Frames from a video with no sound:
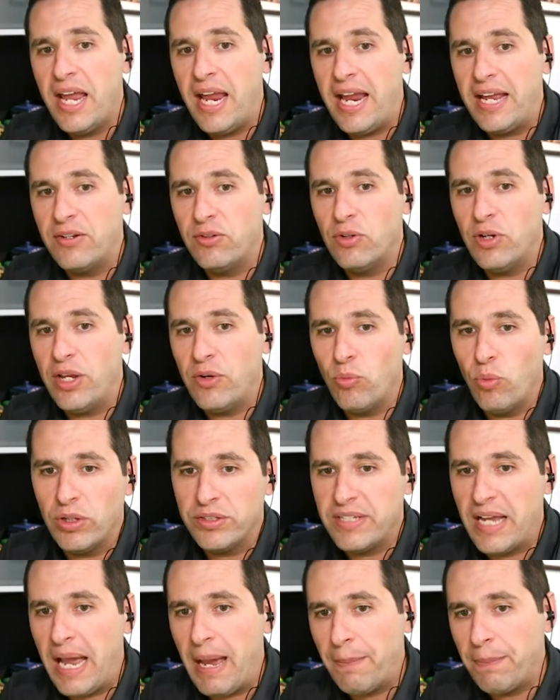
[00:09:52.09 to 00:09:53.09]
and
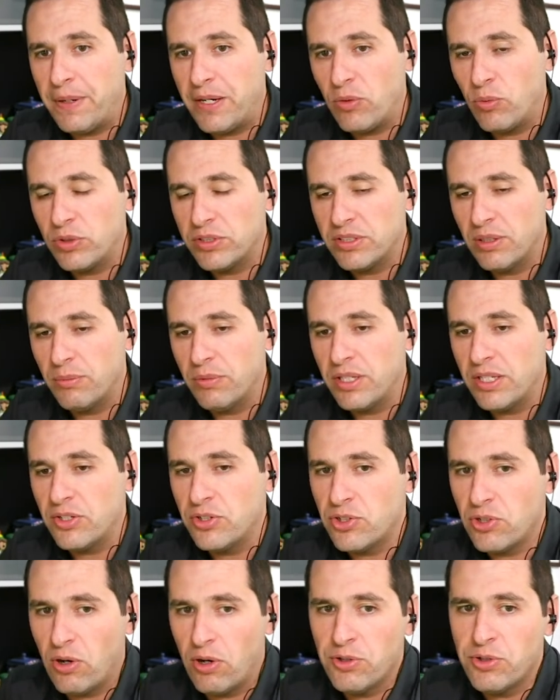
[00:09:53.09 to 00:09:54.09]
what's happening with some of
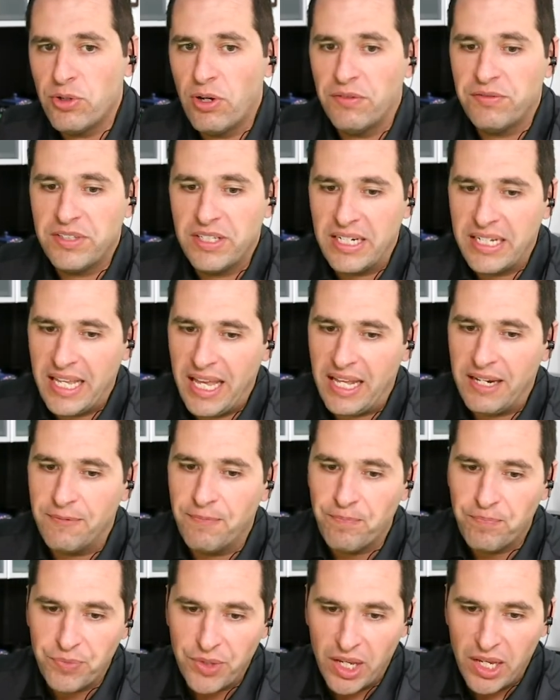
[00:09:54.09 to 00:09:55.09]
these charge-offs. And again,